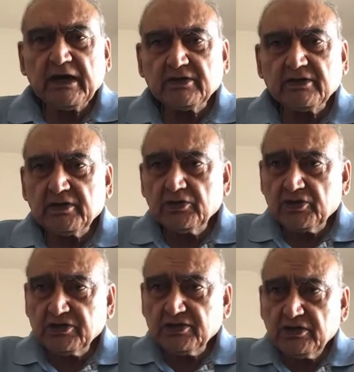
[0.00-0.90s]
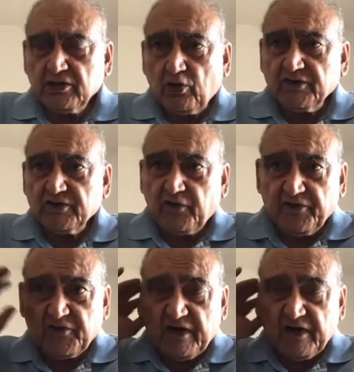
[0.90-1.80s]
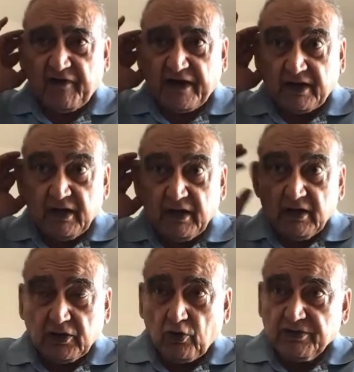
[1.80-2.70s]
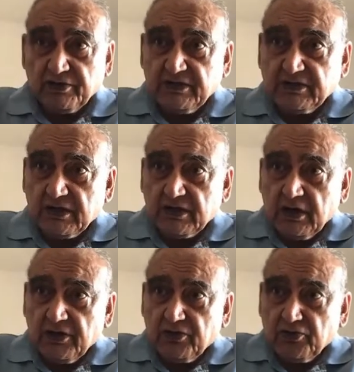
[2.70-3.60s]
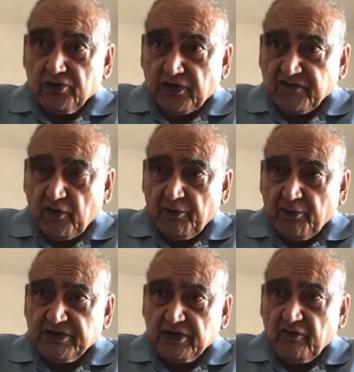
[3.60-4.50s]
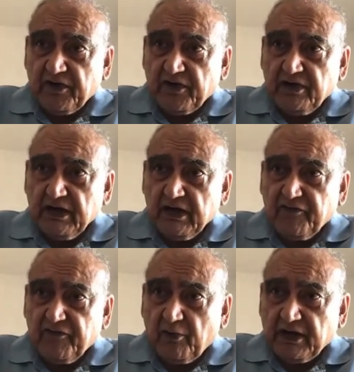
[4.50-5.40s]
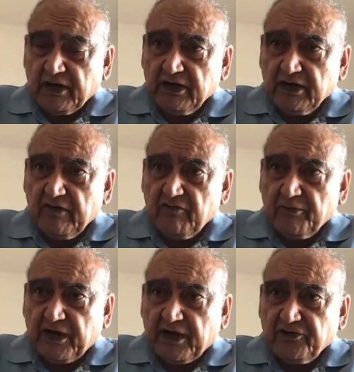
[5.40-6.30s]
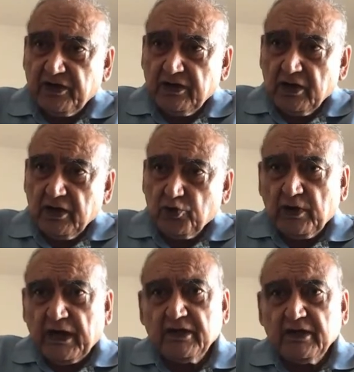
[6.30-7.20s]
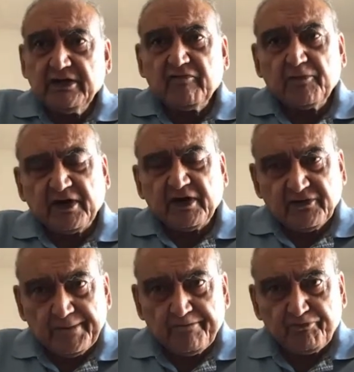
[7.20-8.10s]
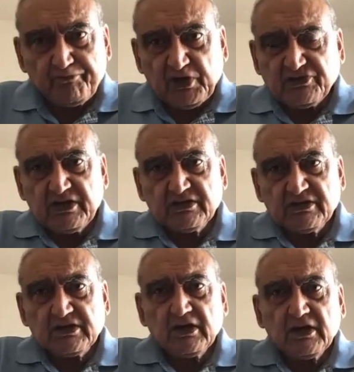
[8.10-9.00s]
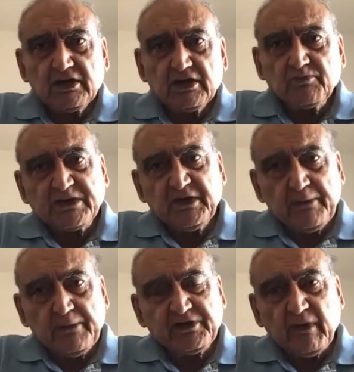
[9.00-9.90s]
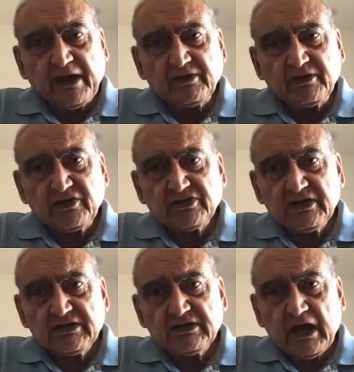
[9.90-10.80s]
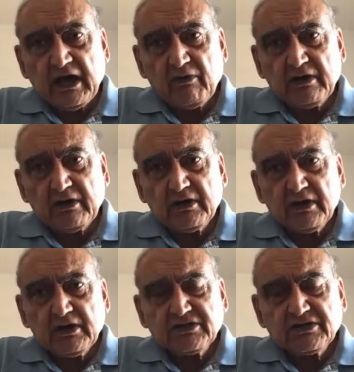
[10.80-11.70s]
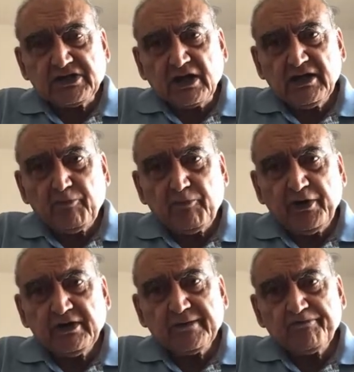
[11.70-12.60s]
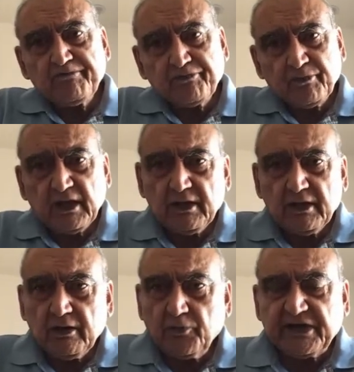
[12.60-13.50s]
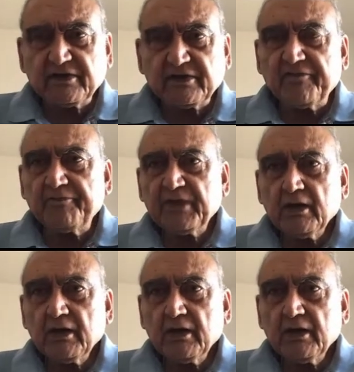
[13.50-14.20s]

that this is the cause for which we are fighting. The cause is transformation of India from an underdeveloped country to a highly developed country. This must be kept in mind. This is our single point objective.